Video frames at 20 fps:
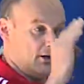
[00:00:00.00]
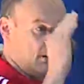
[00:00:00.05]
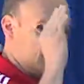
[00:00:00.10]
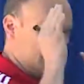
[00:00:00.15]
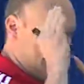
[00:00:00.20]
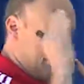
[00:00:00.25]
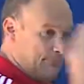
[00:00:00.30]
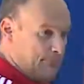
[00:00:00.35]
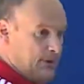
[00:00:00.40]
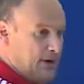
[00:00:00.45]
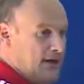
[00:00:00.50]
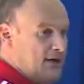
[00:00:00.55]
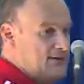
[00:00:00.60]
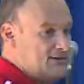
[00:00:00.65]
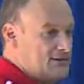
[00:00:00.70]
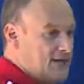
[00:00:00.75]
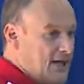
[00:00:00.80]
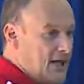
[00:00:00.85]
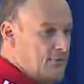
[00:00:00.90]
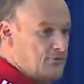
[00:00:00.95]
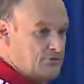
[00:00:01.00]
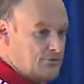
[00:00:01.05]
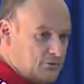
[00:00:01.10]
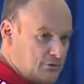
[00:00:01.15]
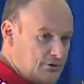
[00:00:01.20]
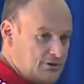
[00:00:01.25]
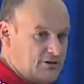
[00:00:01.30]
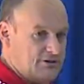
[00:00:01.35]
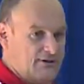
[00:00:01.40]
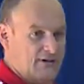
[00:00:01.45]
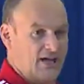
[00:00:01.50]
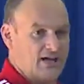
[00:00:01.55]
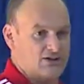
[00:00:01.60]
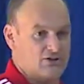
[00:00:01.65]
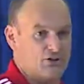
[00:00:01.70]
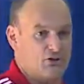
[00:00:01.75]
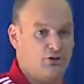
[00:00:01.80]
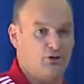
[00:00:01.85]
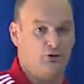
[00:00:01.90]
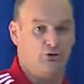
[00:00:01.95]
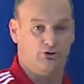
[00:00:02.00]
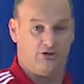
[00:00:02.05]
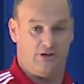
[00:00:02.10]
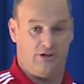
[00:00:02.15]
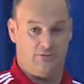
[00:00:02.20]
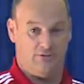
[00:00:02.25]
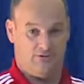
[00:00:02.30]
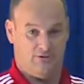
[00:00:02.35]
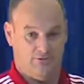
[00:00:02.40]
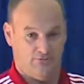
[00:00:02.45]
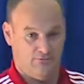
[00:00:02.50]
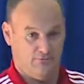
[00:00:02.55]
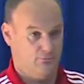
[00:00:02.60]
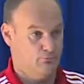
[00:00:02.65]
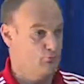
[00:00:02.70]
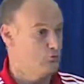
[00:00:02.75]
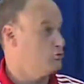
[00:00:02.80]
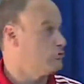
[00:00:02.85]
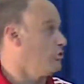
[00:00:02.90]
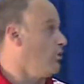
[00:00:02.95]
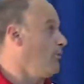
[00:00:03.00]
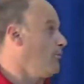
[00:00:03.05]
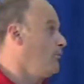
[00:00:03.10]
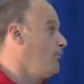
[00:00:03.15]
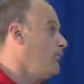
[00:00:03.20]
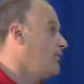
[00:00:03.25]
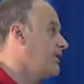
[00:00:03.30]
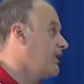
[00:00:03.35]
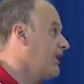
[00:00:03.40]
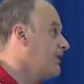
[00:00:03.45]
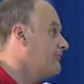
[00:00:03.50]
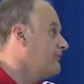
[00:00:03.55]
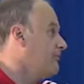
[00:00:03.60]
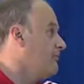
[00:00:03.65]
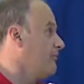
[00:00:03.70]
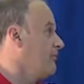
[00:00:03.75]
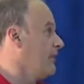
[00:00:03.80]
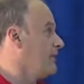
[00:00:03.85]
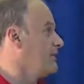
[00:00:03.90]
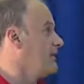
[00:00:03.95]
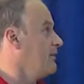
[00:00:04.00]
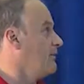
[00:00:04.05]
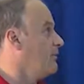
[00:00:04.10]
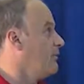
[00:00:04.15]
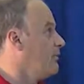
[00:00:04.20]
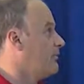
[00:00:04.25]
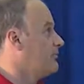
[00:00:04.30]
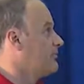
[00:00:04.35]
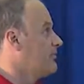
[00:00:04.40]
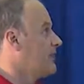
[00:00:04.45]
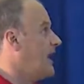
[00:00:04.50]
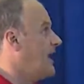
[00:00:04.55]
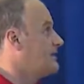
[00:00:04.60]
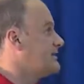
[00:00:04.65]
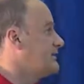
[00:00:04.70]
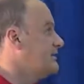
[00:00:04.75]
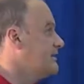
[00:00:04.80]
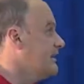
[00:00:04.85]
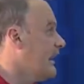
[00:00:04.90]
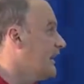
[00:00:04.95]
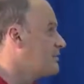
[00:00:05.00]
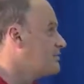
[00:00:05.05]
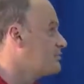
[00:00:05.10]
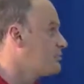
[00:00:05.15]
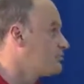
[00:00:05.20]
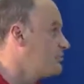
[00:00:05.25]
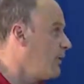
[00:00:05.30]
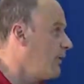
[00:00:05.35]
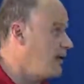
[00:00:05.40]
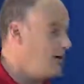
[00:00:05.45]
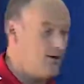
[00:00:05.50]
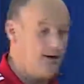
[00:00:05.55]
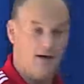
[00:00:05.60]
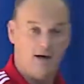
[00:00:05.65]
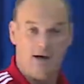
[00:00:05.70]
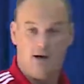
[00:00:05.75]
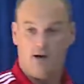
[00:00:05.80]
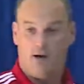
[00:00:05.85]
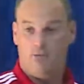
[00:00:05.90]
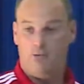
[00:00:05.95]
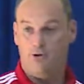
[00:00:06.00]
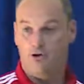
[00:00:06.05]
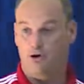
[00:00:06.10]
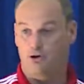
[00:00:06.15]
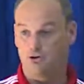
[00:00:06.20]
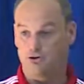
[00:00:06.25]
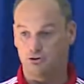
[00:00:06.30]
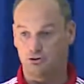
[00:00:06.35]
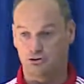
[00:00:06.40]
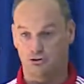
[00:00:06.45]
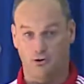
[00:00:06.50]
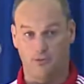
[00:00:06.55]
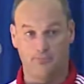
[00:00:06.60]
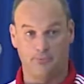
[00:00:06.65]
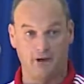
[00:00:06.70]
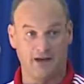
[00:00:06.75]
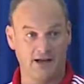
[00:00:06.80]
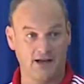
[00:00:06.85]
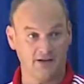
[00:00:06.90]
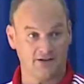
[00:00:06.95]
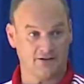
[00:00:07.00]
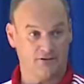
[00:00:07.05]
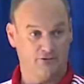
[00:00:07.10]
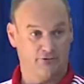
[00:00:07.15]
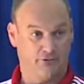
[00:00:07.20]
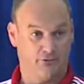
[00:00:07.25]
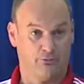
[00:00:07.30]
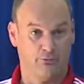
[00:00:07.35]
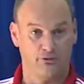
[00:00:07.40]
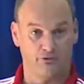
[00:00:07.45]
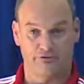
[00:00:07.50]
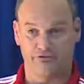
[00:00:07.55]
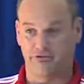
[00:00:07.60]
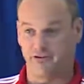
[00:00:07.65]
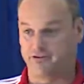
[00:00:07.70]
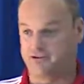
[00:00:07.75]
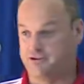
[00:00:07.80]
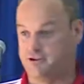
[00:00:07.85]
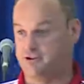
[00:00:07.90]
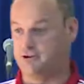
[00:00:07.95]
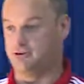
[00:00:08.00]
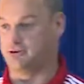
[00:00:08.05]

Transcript: they played games with the national youth teams. Some, okay, when they were under 19, like Courtois, but also some players from under 15,